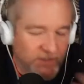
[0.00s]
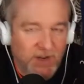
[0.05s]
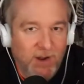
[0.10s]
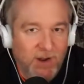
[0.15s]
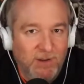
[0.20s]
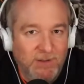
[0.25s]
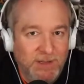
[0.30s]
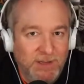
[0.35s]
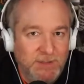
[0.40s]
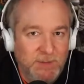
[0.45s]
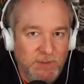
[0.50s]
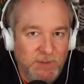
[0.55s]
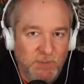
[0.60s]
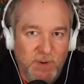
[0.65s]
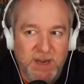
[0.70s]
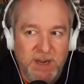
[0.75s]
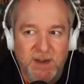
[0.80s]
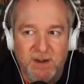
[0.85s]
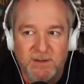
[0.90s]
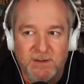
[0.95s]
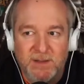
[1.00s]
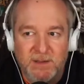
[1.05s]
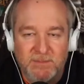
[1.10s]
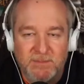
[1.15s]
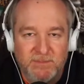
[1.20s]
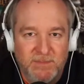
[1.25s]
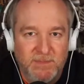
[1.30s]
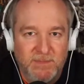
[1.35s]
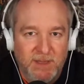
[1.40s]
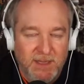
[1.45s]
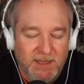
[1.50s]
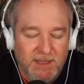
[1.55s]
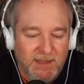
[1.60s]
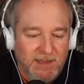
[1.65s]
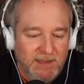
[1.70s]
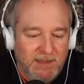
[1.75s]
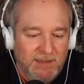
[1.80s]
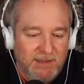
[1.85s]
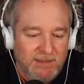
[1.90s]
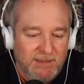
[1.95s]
first Hololens was they have weird. yet to the, realize